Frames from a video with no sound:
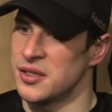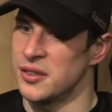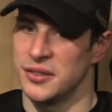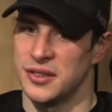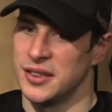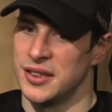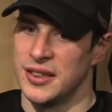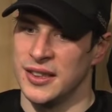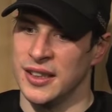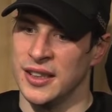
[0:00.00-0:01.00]
So
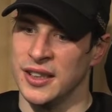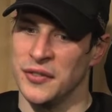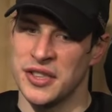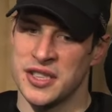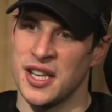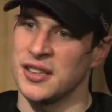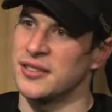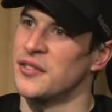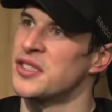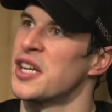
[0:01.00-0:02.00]
if it's not
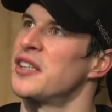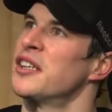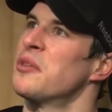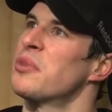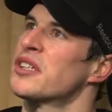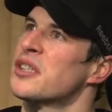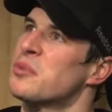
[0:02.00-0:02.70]
the Olympics,